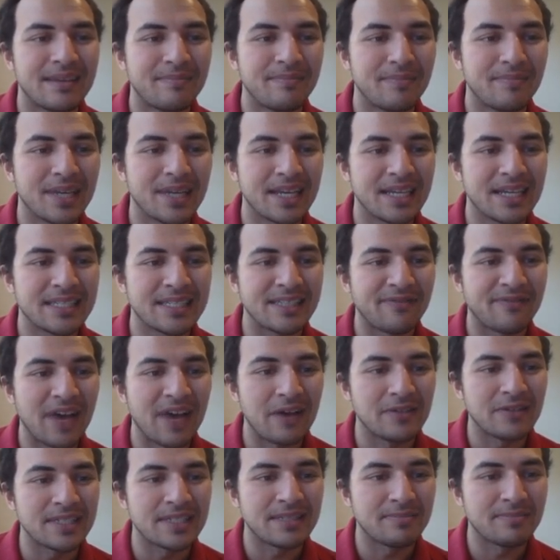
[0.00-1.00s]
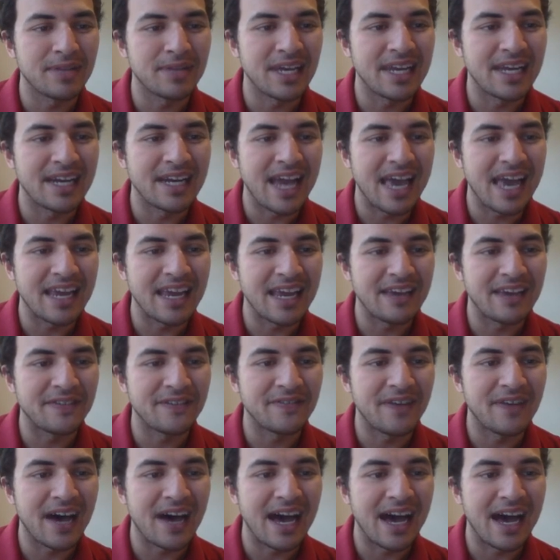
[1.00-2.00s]
because if I was to play knight
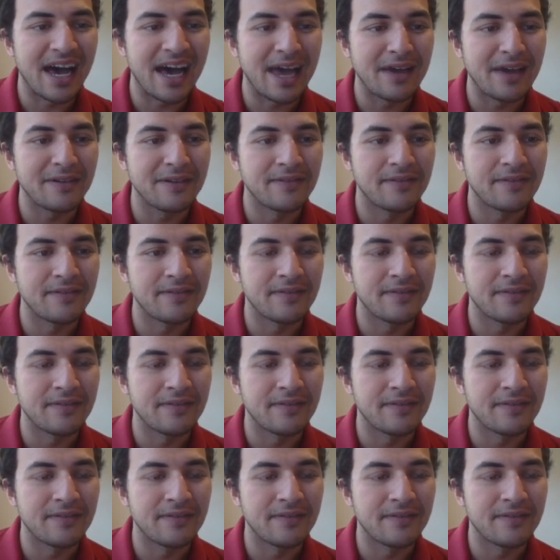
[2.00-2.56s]
a5,